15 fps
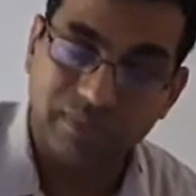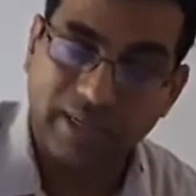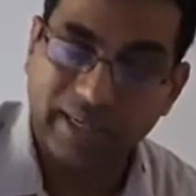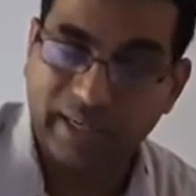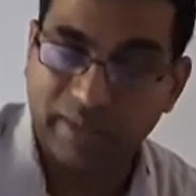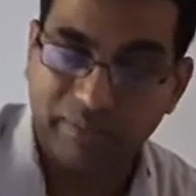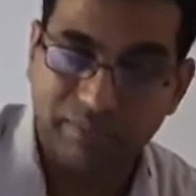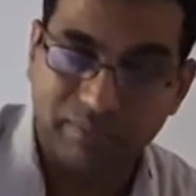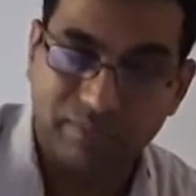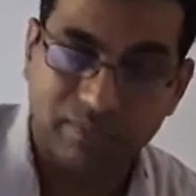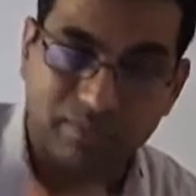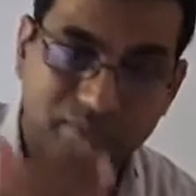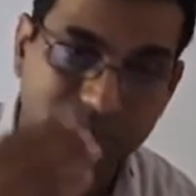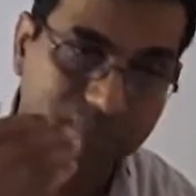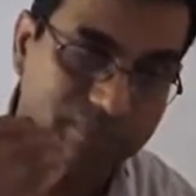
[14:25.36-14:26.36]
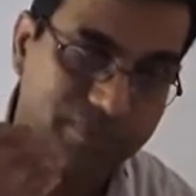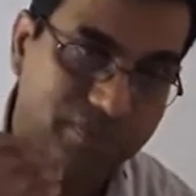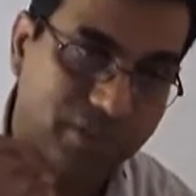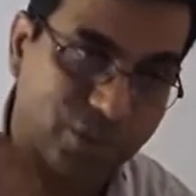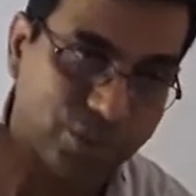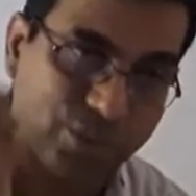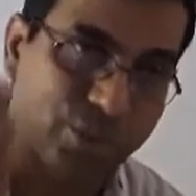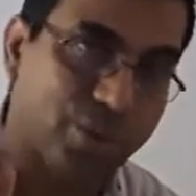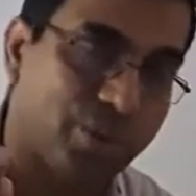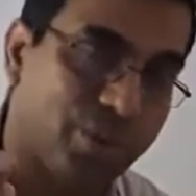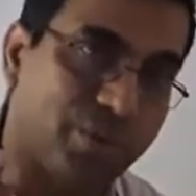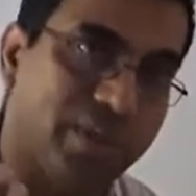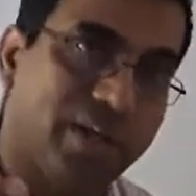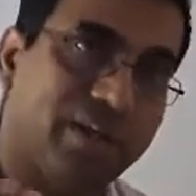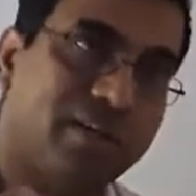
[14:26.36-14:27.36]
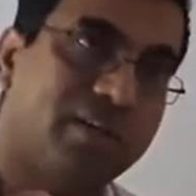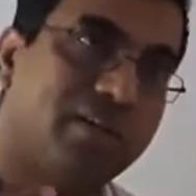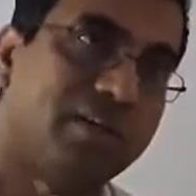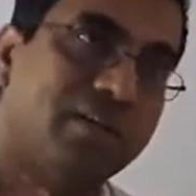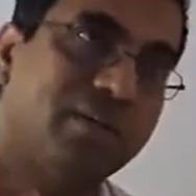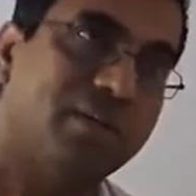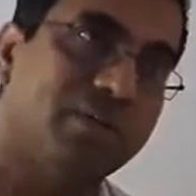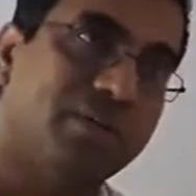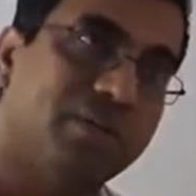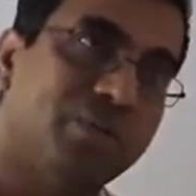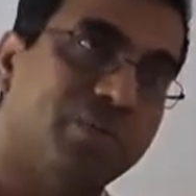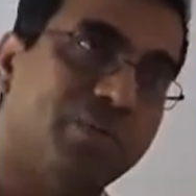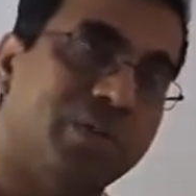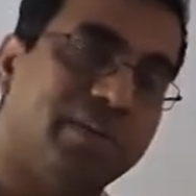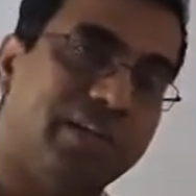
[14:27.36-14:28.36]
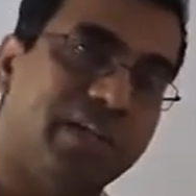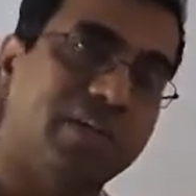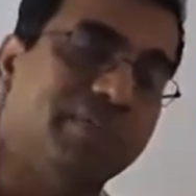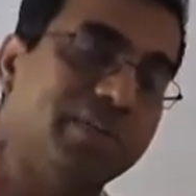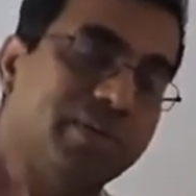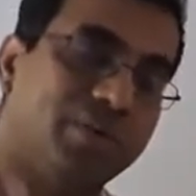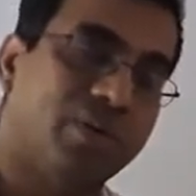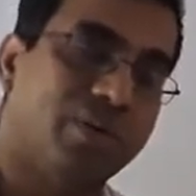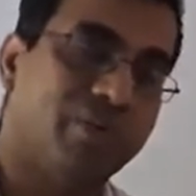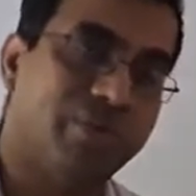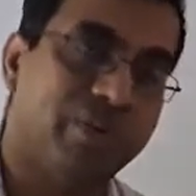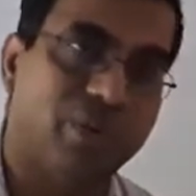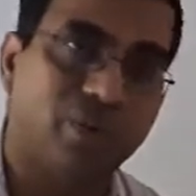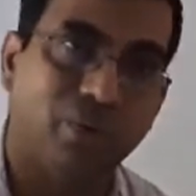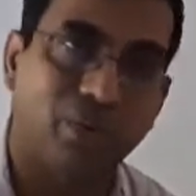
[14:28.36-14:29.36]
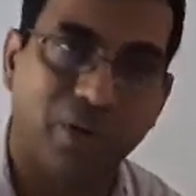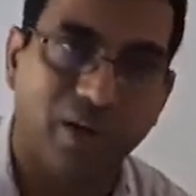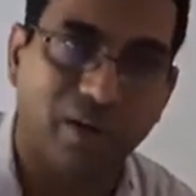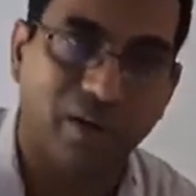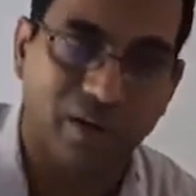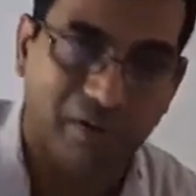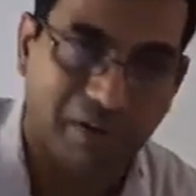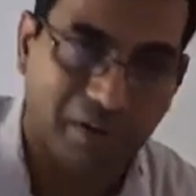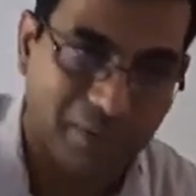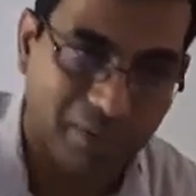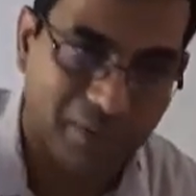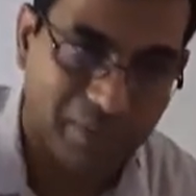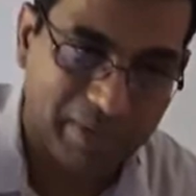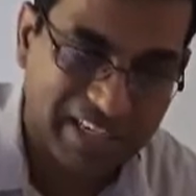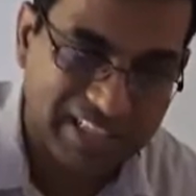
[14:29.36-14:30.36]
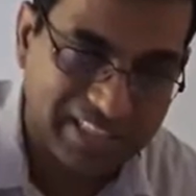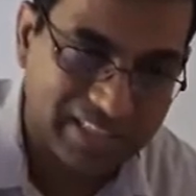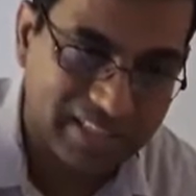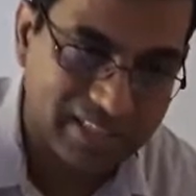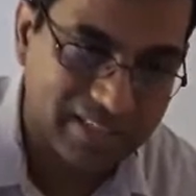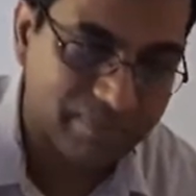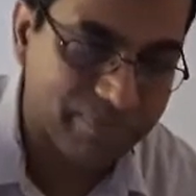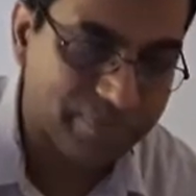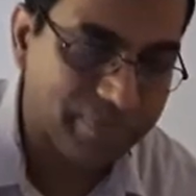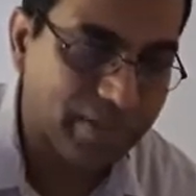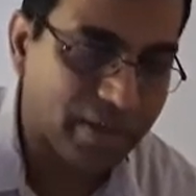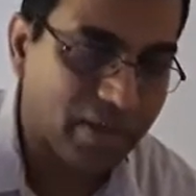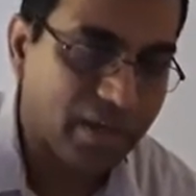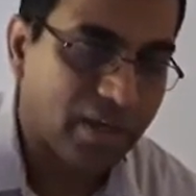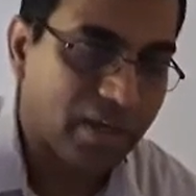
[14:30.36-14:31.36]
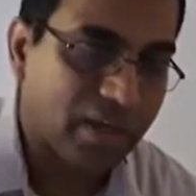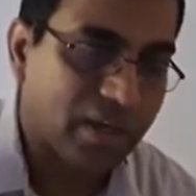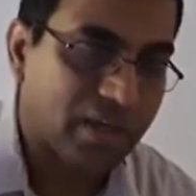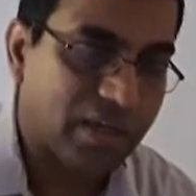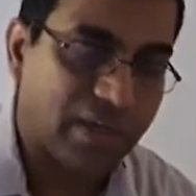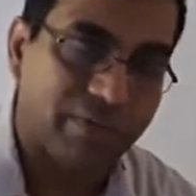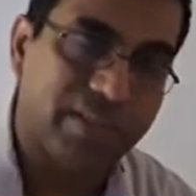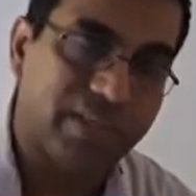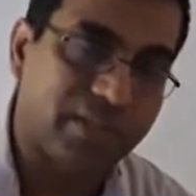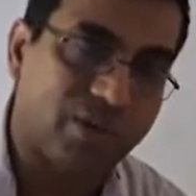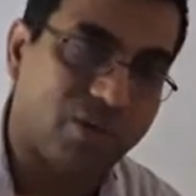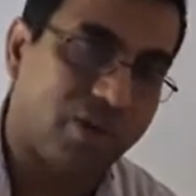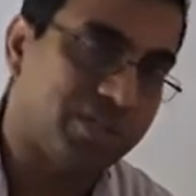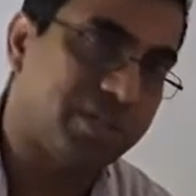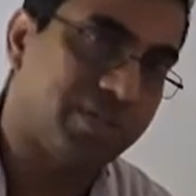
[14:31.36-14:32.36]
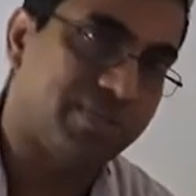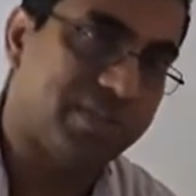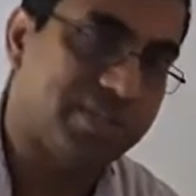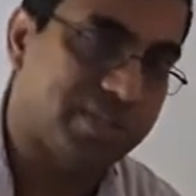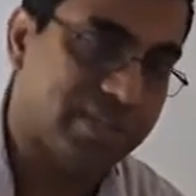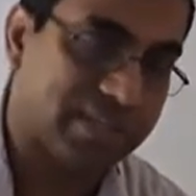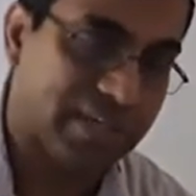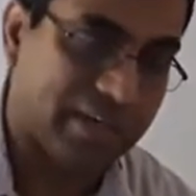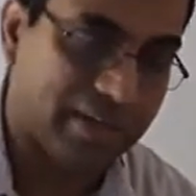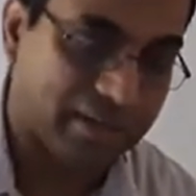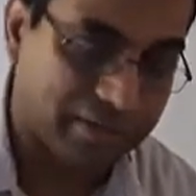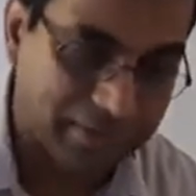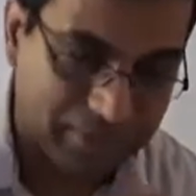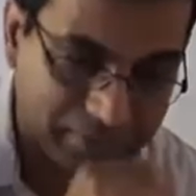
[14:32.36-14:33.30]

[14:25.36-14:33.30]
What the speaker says: I can assure you that you will deal with it on a very routine and a regular basis, given that the consequences are